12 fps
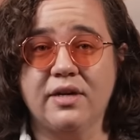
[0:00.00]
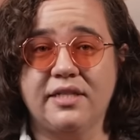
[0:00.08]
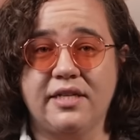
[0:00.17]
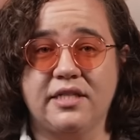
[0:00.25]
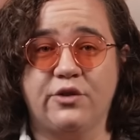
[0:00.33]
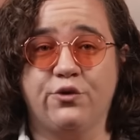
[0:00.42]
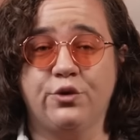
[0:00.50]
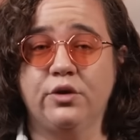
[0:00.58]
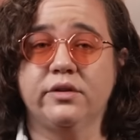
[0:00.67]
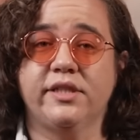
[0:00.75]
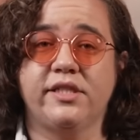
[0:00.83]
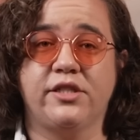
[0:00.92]
was his
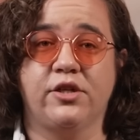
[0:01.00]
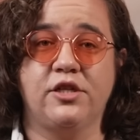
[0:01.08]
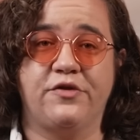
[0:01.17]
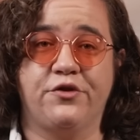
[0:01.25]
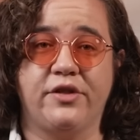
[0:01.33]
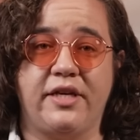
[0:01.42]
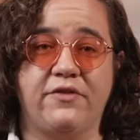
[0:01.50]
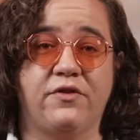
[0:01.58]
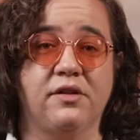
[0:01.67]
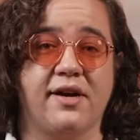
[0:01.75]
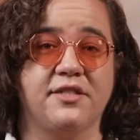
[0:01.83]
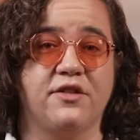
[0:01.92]
fruitless search for the
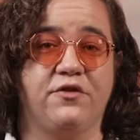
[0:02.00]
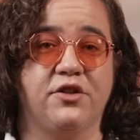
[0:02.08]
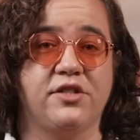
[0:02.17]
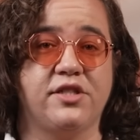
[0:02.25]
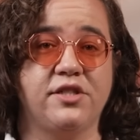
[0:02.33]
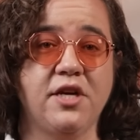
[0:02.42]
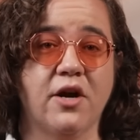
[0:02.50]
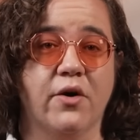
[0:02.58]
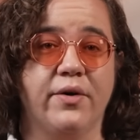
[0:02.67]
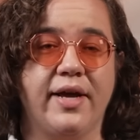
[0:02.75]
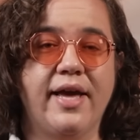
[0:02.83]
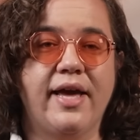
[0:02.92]
Philosopher's
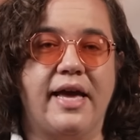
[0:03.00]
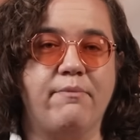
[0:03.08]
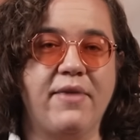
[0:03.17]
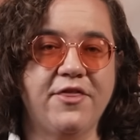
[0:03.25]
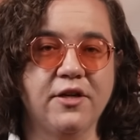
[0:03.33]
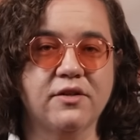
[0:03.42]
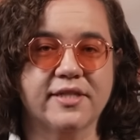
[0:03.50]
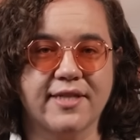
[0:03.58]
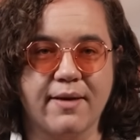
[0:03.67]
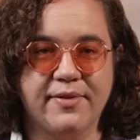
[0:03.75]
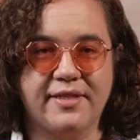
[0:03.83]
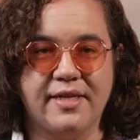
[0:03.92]
Stone, a mythical
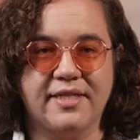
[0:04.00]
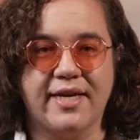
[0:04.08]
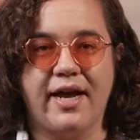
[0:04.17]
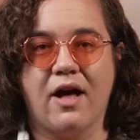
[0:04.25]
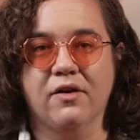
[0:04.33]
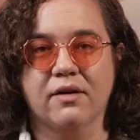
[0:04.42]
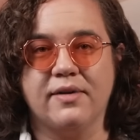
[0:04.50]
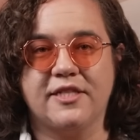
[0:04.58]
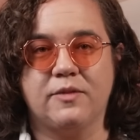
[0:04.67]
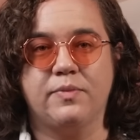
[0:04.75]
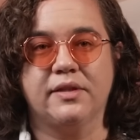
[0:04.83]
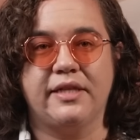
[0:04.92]
substance that
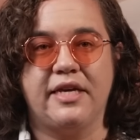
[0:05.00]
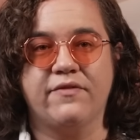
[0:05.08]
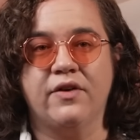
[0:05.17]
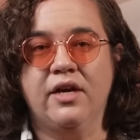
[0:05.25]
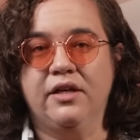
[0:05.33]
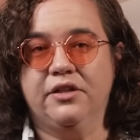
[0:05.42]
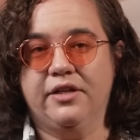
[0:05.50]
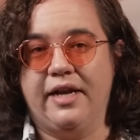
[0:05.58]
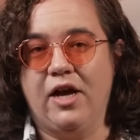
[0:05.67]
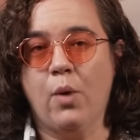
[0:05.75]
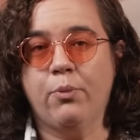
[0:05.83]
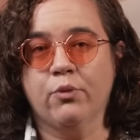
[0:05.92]
alchemists believe could
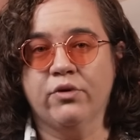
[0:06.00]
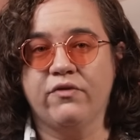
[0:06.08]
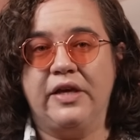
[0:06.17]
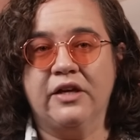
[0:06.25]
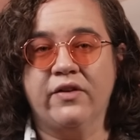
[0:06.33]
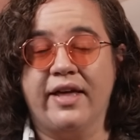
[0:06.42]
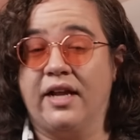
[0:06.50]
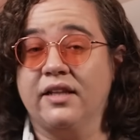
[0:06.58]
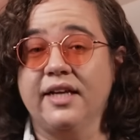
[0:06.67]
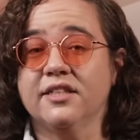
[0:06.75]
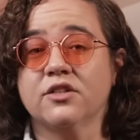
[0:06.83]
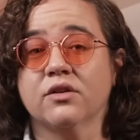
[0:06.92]
help reveal an
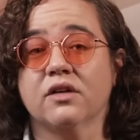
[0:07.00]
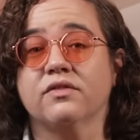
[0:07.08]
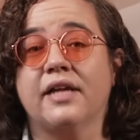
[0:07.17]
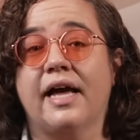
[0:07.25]
elixir of